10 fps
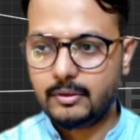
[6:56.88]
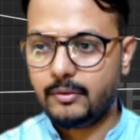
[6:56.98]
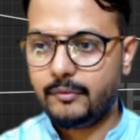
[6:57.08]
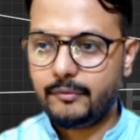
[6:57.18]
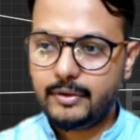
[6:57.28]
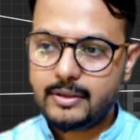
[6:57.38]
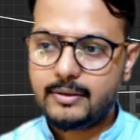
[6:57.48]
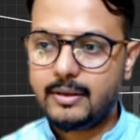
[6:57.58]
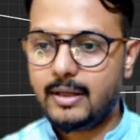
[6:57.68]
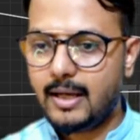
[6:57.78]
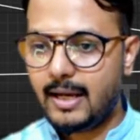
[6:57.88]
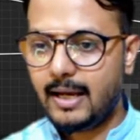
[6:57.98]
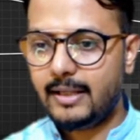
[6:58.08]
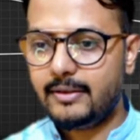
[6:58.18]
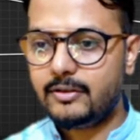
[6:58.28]
width,
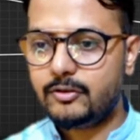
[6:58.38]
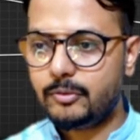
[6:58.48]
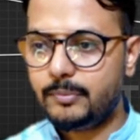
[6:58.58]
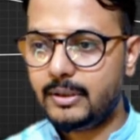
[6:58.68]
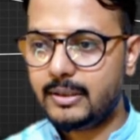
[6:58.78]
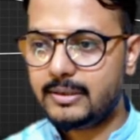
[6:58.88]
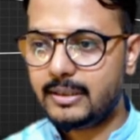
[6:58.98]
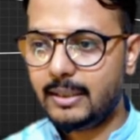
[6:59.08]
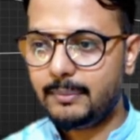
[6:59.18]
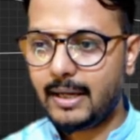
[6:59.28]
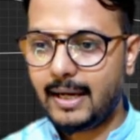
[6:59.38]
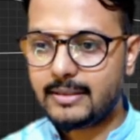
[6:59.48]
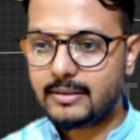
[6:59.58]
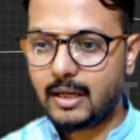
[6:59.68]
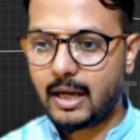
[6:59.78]
and this should be the same as
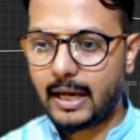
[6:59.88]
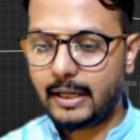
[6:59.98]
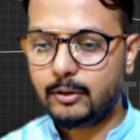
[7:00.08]
the height